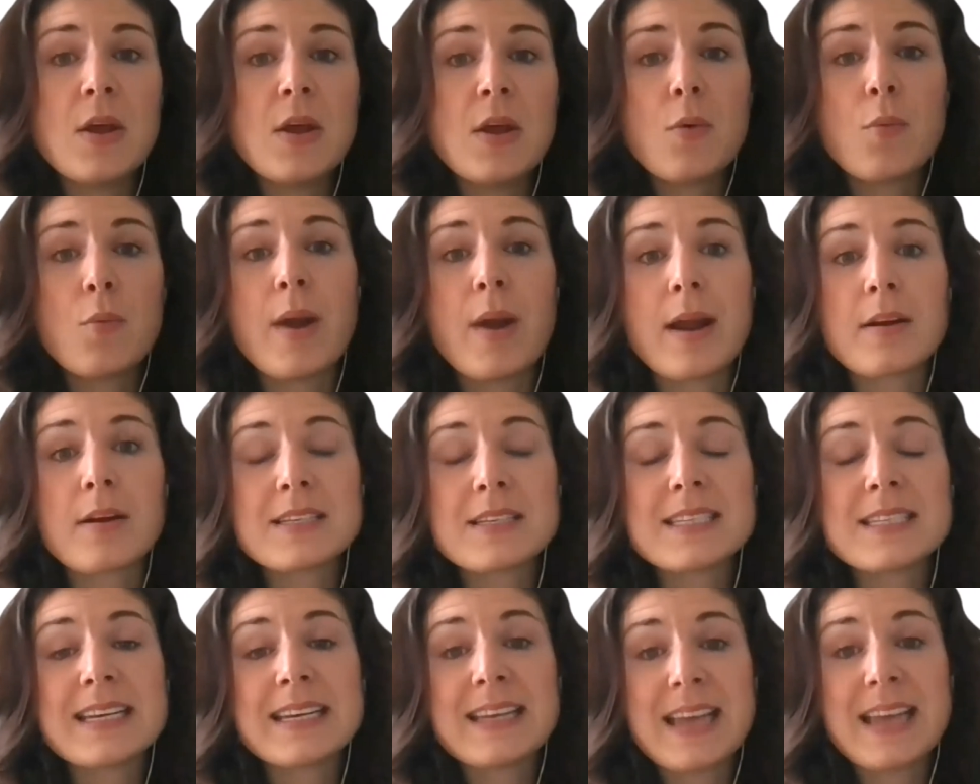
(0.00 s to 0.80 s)
where
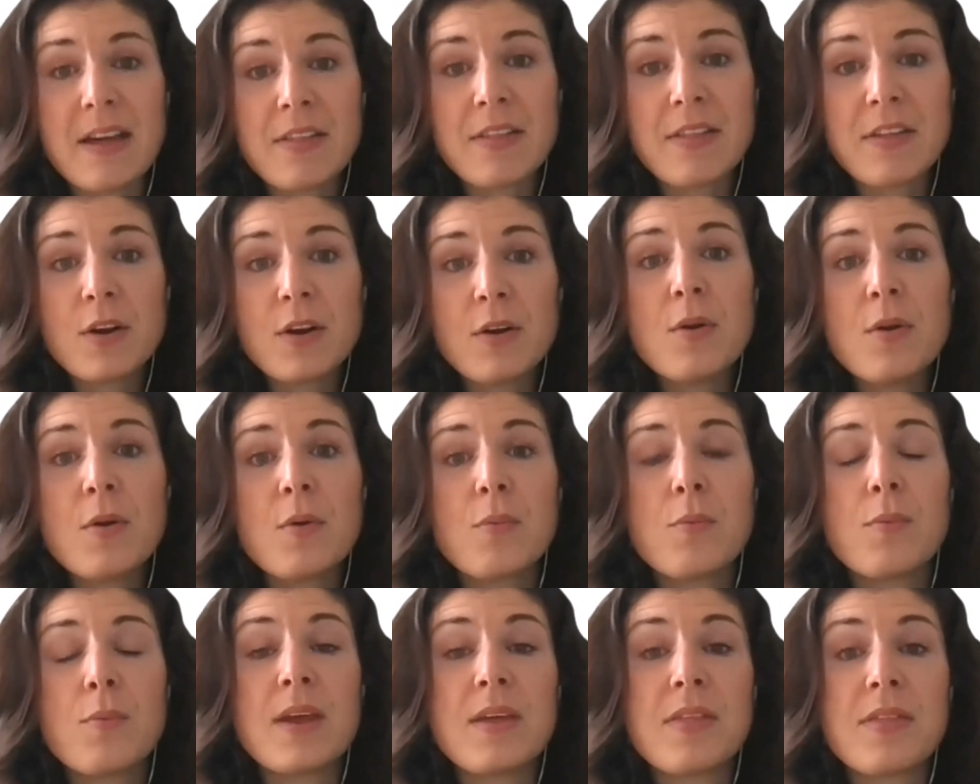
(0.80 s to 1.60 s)
together
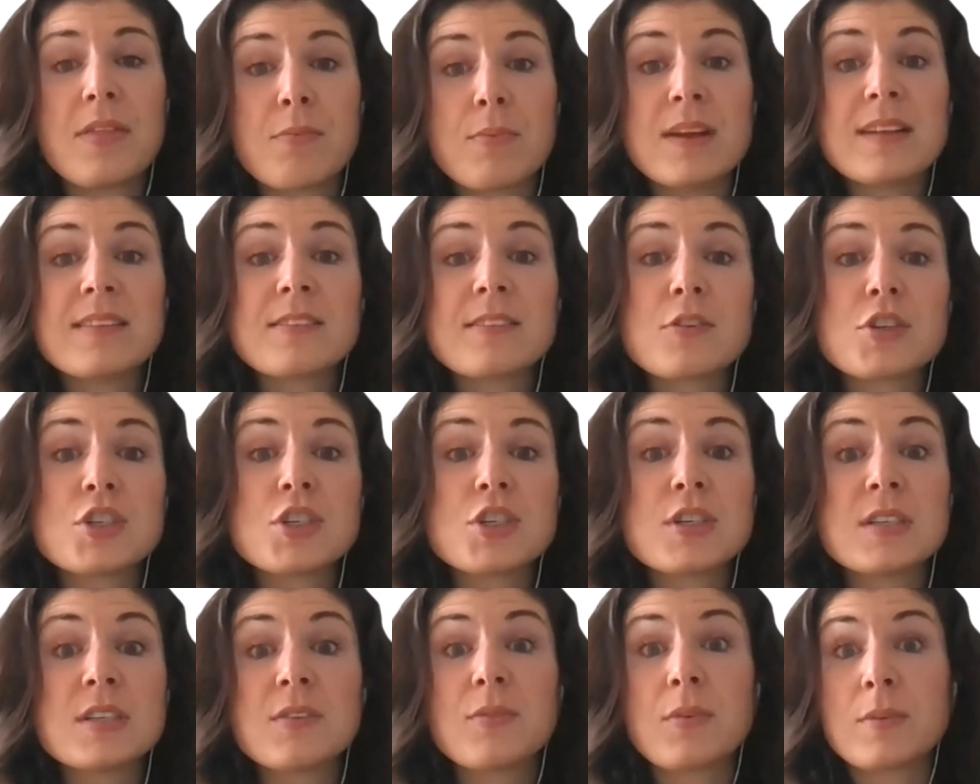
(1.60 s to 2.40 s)
with
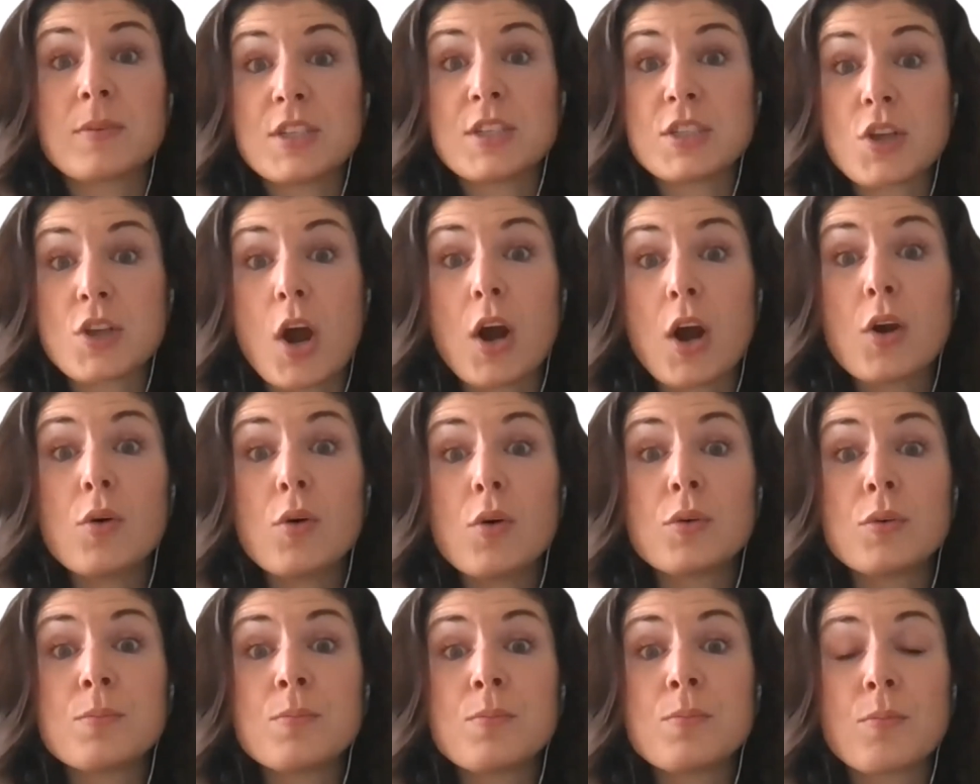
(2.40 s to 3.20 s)
researchers from the
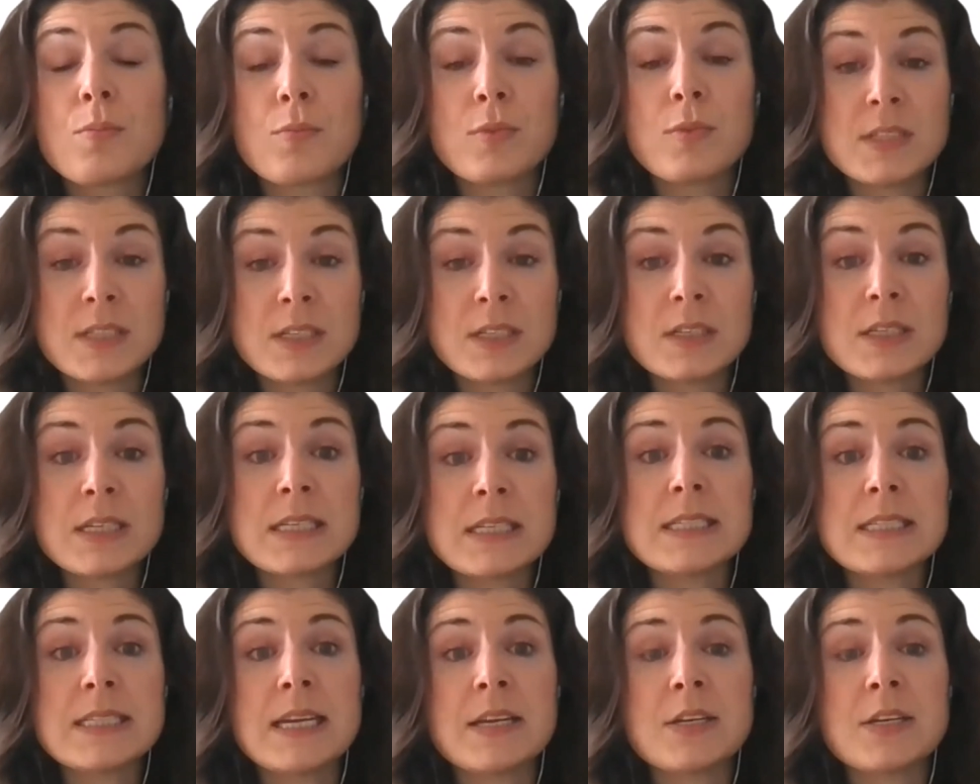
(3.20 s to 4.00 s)
Stockholm
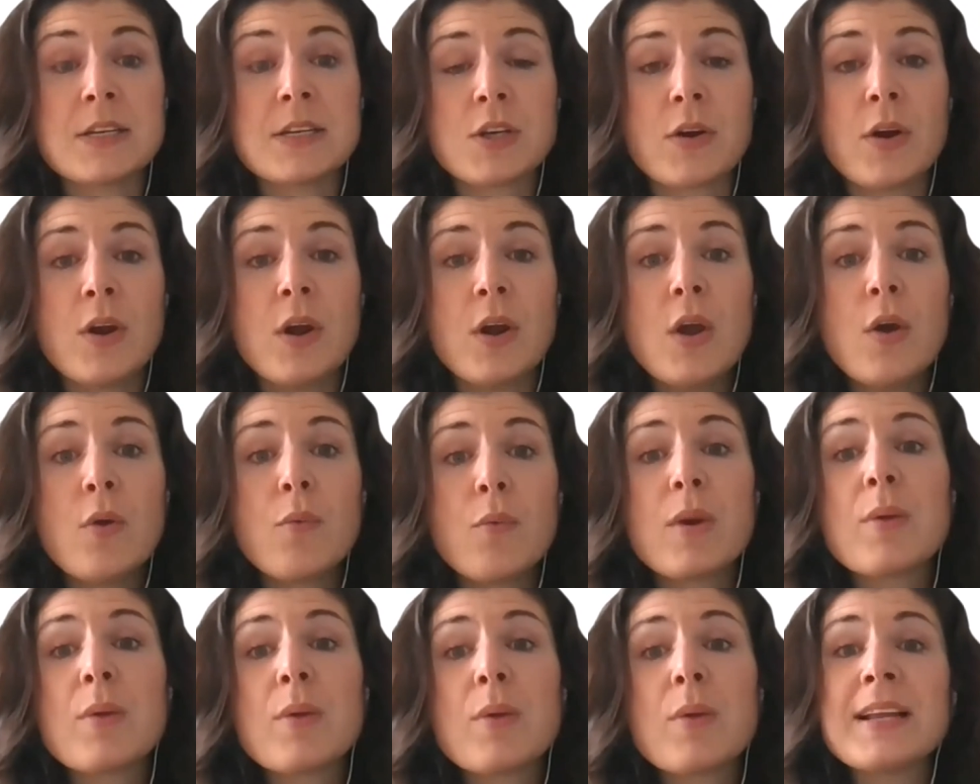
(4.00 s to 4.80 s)
Resilience Center,
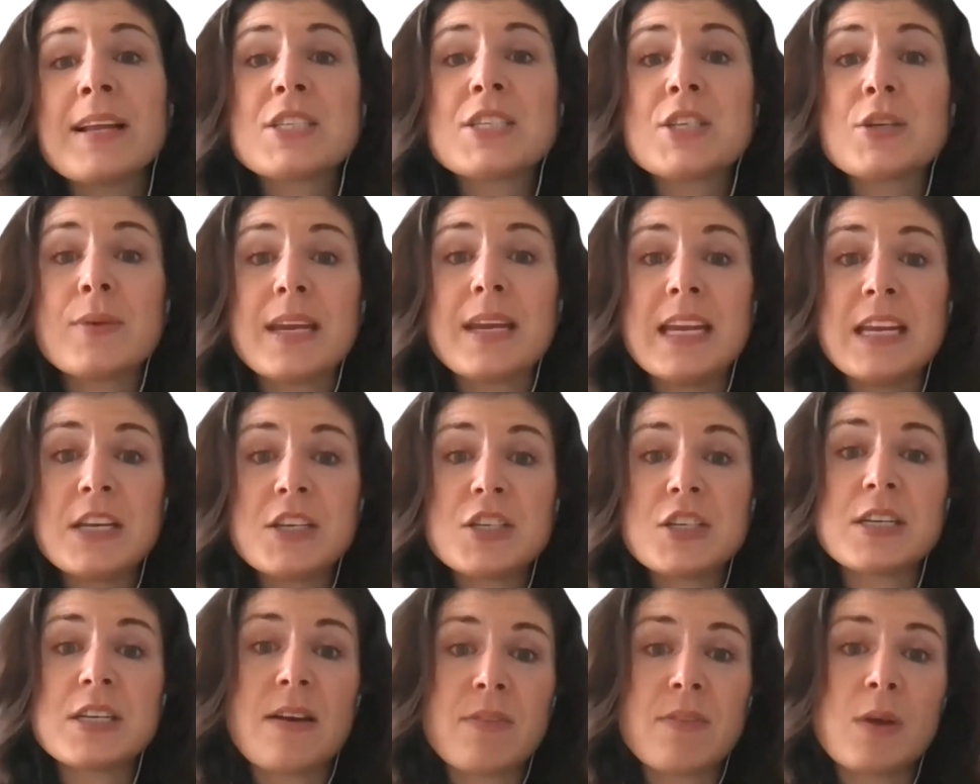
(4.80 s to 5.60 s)
we went to each
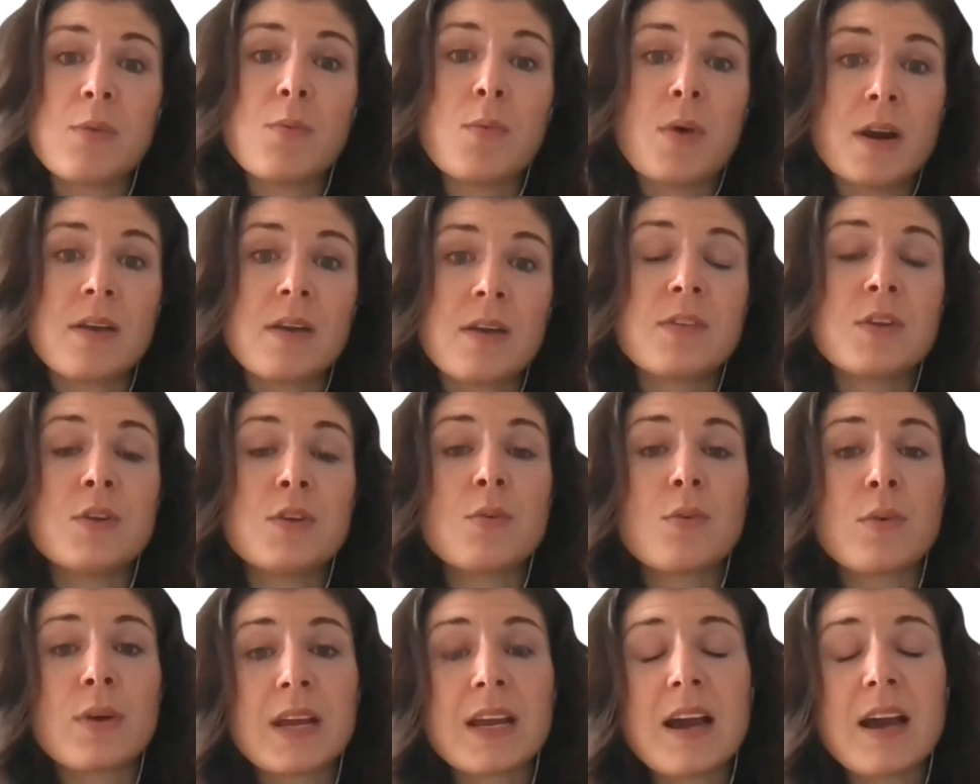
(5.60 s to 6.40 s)
and every one of the
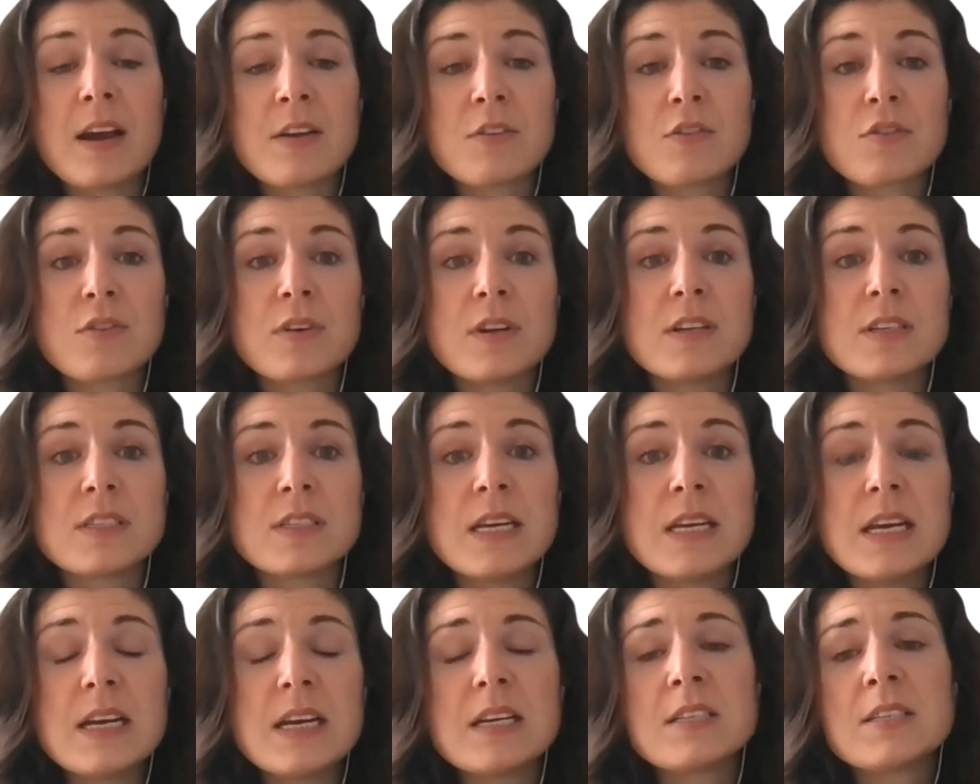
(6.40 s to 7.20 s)
Nordic countries
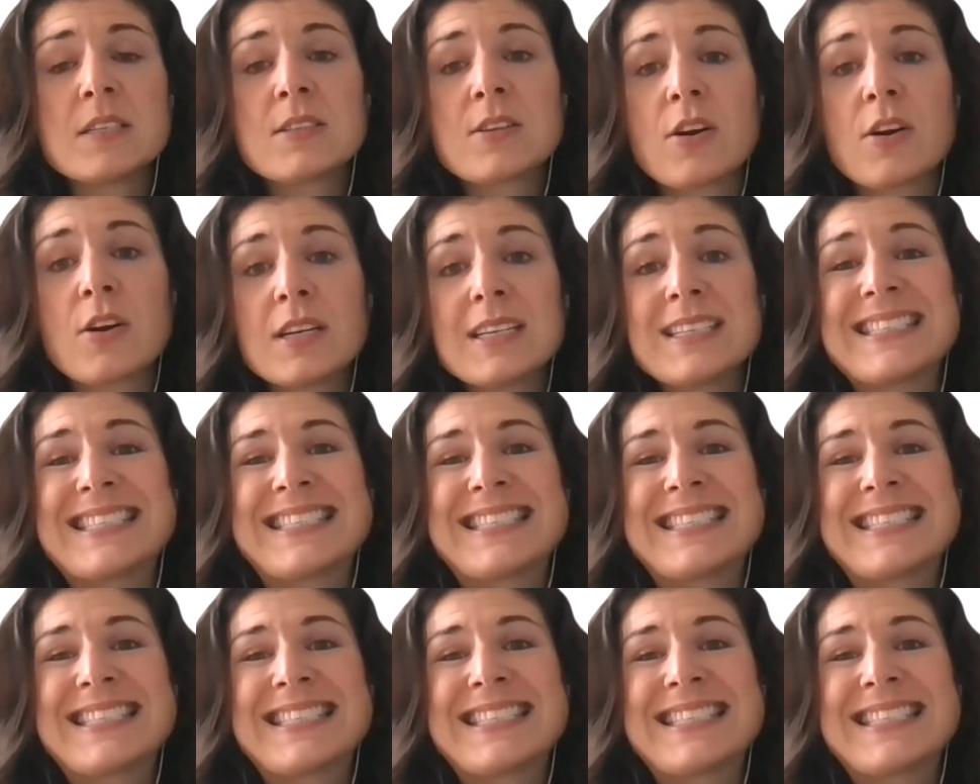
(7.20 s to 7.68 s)
and started